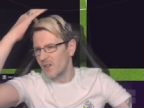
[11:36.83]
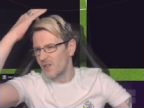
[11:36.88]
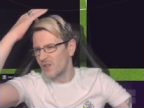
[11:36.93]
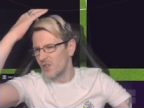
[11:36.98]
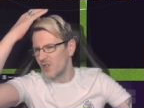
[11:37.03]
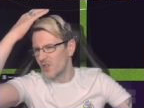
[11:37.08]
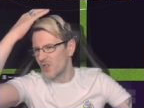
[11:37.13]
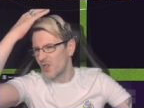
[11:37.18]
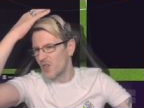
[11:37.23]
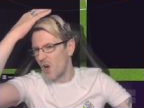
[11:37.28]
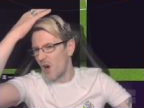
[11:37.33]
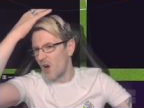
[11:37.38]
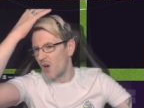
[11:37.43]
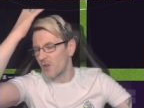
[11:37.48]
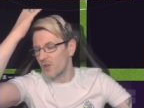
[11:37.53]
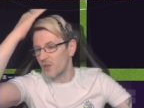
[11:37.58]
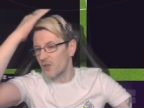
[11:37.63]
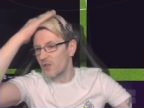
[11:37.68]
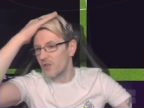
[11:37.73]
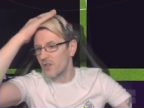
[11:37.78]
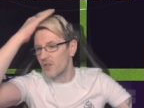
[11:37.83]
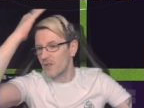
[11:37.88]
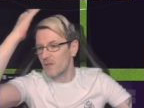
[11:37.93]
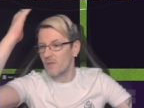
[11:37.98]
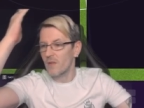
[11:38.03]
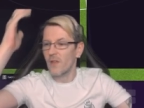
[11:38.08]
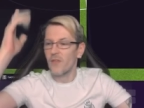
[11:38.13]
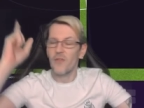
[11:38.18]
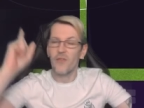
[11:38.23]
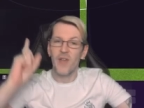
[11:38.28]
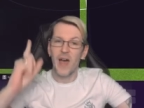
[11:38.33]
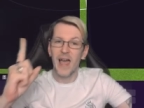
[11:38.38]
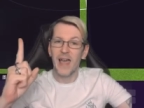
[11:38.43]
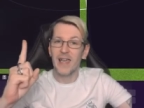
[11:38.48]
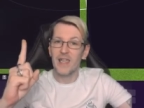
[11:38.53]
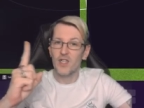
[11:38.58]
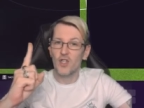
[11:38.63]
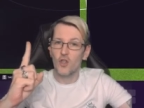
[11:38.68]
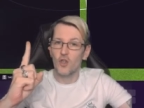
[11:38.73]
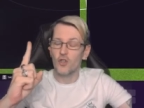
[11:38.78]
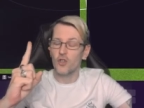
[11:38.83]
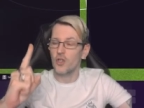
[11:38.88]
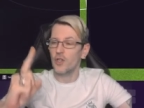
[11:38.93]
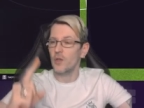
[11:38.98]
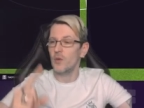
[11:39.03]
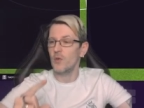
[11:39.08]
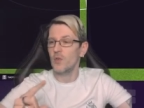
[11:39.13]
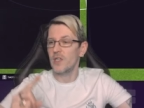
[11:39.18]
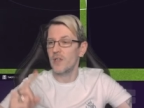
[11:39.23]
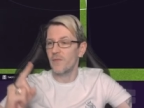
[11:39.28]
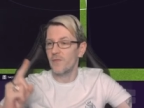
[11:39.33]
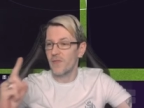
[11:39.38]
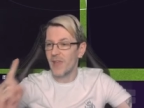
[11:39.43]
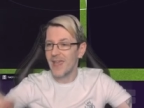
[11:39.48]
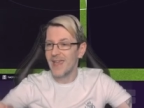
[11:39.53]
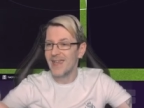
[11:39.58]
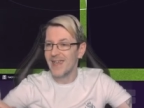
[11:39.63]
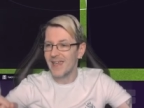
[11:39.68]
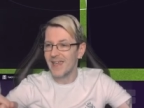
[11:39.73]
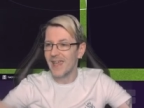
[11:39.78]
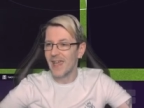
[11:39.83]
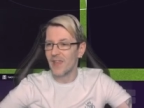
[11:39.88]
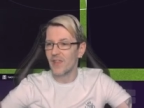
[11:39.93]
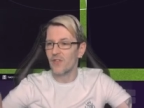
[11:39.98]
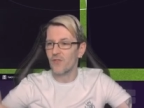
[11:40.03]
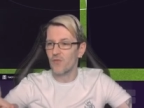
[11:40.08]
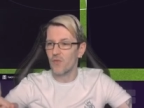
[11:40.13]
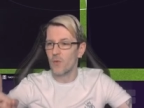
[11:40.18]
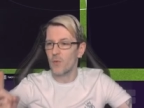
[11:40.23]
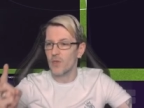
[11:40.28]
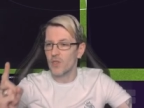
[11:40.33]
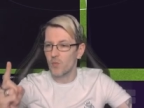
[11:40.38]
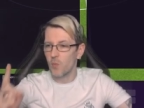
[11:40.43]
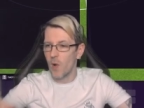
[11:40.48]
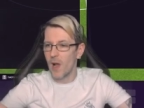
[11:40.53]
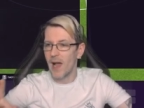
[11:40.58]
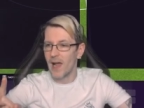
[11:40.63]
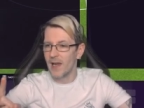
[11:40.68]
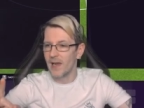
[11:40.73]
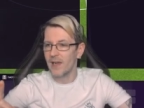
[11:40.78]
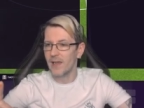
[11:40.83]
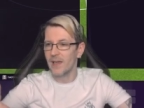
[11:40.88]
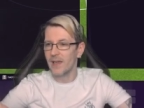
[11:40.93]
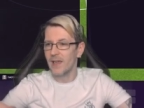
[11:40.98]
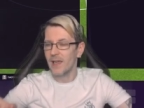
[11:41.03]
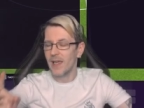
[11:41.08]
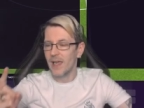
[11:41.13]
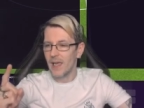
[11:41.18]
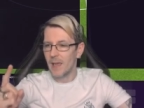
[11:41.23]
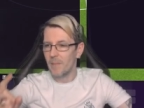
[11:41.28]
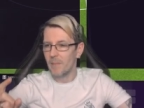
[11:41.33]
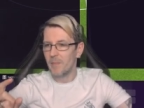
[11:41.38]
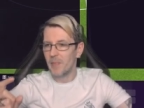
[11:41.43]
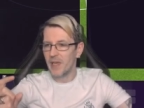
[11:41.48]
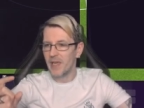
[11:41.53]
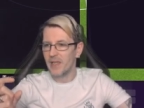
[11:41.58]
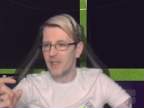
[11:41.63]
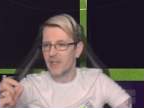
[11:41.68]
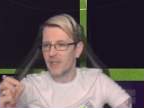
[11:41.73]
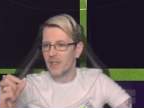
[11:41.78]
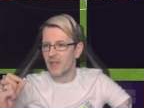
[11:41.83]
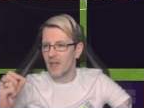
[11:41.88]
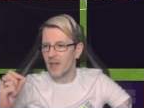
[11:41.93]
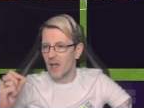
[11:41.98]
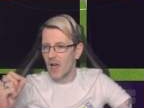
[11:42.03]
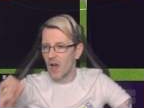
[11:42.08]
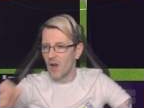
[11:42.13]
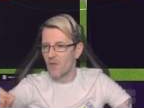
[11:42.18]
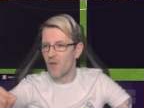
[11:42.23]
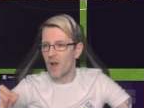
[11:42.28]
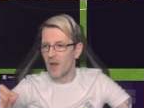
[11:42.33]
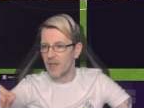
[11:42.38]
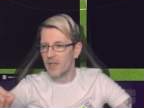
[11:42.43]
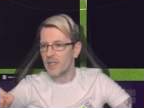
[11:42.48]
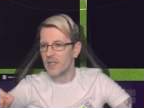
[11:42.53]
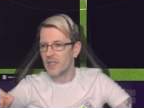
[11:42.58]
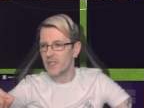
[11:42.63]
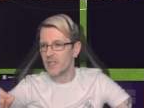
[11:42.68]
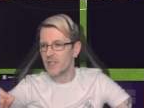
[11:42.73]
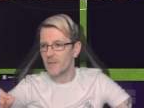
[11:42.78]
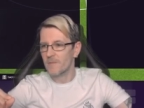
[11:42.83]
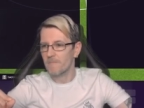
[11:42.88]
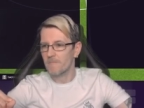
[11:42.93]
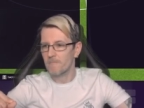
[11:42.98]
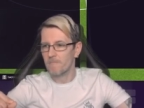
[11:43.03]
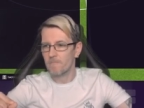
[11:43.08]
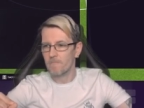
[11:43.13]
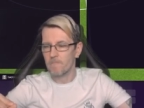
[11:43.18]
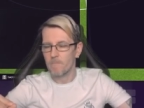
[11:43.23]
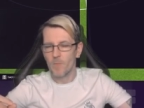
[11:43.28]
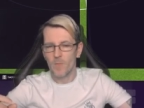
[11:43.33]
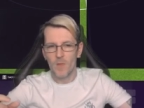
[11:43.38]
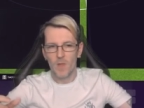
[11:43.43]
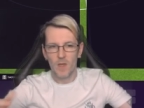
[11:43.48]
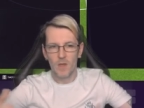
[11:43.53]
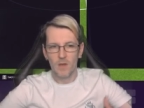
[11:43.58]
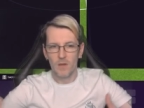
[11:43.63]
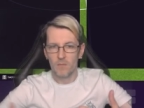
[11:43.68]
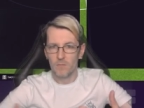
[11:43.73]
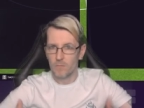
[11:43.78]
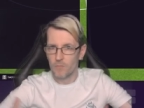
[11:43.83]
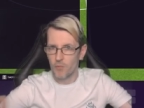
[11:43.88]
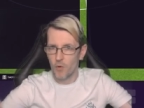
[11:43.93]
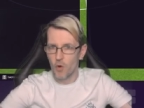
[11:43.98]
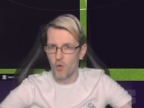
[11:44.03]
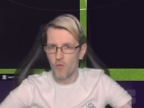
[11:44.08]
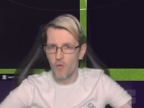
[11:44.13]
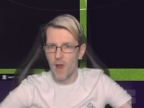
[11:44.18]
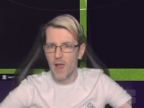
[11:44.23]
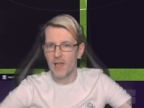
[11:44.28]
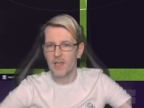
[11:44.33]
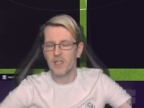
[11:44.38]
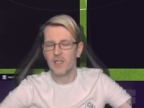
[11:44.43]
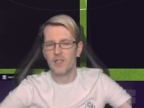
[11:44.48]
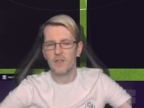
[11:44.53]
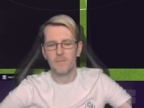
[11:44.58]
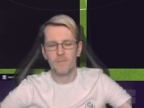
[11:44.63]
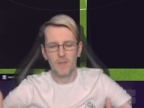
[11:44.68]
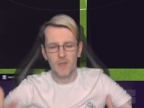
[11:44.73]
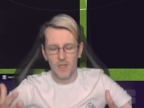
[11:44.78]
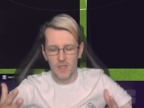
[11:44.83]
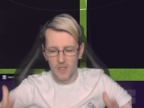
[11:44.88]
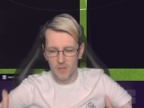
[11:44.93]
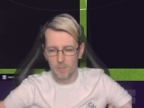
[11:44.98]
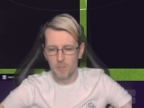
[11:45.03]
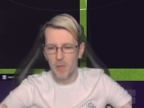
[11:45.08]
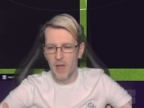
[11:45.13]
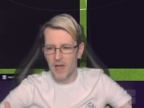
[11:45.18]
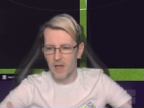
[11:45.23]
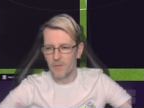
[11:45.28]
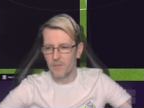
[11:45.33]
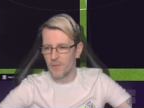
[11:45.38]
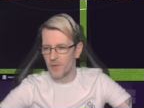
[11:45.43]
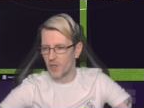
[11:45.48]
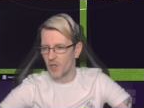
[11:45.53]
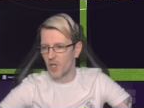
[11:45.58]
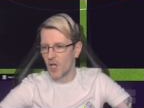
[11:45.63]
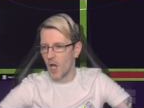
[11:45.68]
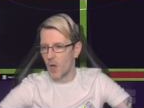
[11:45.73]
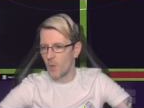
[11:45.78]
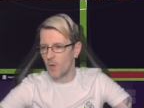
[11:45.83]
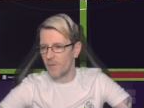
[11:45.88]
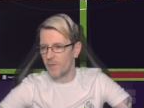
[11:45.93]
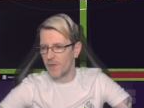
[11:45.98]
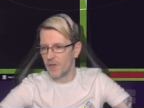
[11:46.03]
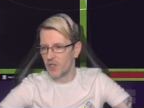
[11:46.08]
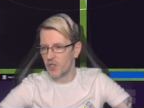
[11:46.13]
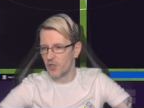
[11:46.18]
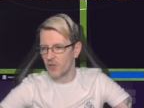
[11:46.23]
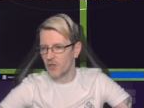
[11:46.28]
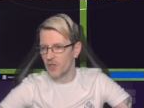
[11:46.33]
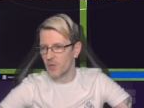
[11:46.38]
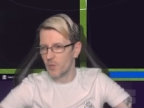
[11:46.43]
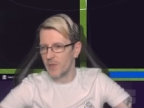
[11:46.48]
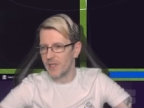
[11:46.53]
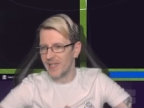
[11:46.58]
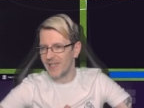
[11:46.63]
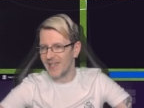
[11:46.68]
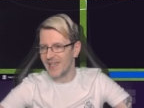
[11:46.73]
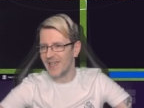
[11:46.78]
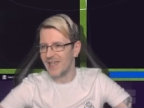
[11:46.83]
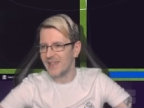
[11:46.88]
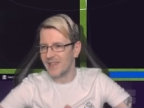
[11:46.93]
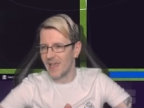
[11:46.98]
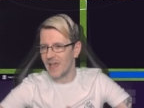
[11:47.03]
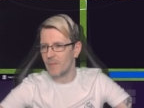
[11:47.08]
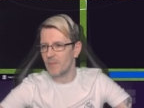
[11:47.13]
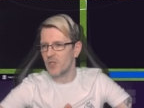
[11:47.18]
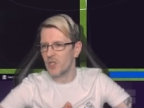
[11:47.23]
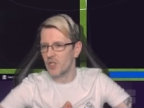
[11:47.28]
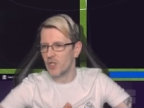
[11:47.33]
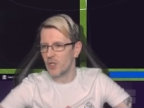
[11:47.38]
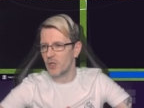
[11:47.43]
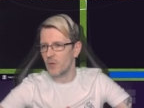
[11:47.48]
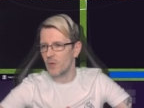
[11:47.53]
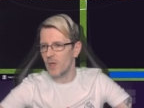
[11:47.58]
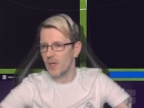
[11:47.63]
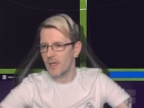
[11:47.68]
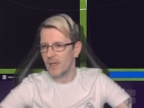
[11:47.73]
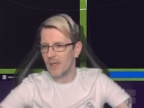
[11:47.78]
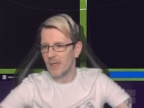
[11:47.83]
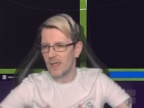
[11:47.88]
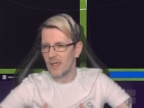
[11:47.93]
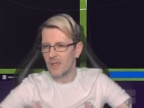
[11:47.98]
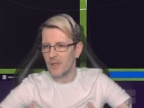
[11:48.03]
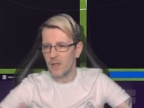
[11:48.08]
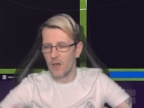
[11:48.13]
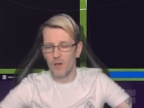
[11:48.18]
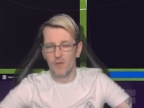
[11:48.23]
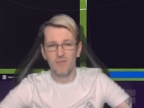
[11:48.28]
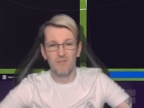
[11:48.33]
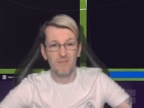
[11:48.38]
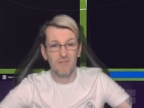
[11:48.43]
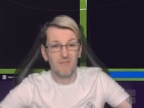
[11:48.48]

Djurgårdens, that is good news. If they can get through as well and beat Arice, progress, better for the coefficients. We need them to do, you know,